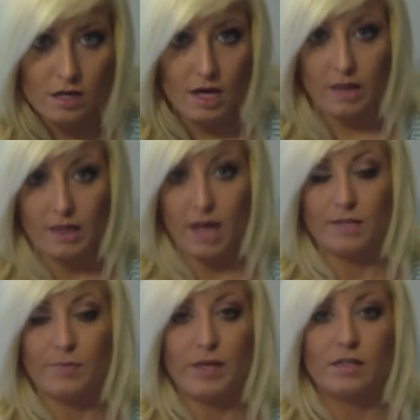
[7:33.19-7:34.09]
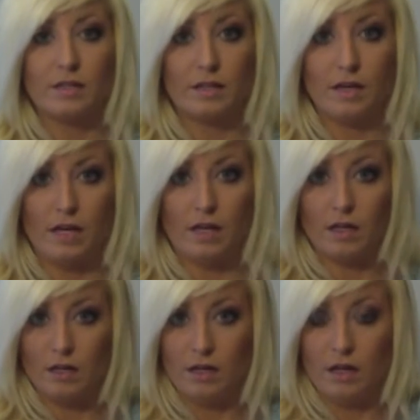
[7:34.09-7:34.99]
And that is basically
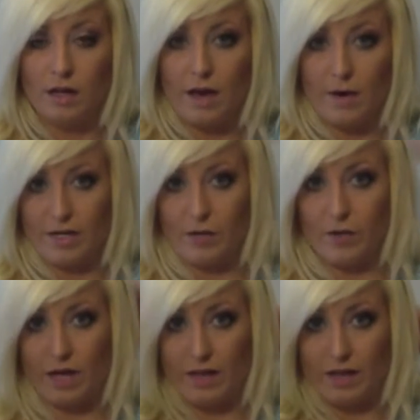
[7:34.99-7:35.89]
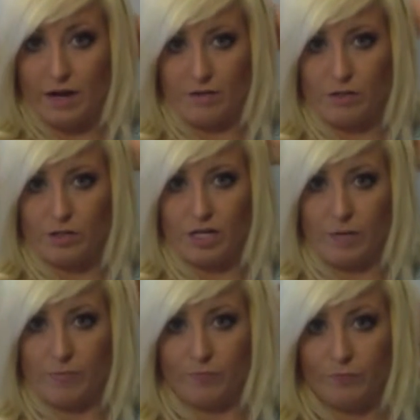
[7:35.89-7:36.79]
how I do it. And then I'll usually
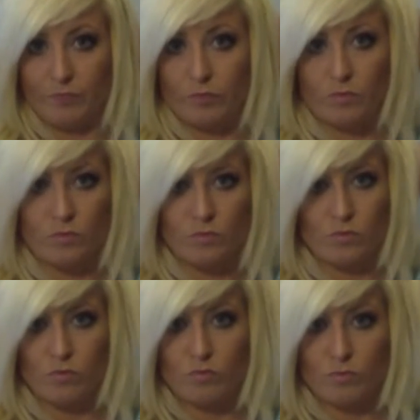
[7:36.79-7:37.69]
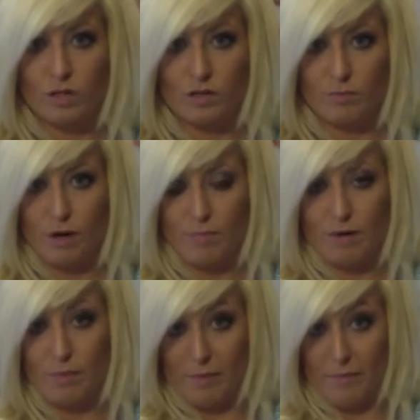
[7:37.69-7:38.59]
pump
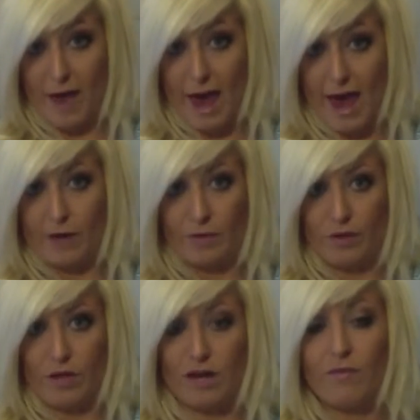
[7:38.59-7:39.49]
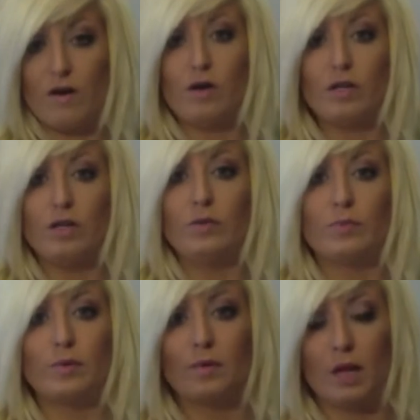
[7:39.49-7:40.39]
up the back with a lot of volume,
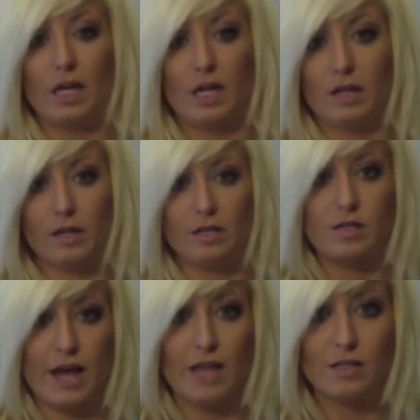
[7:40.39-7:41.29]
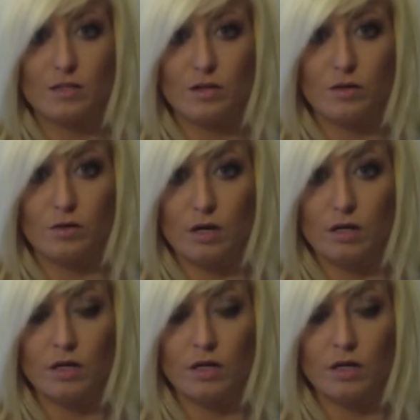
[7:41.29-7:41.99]
and it just adds to the whole look.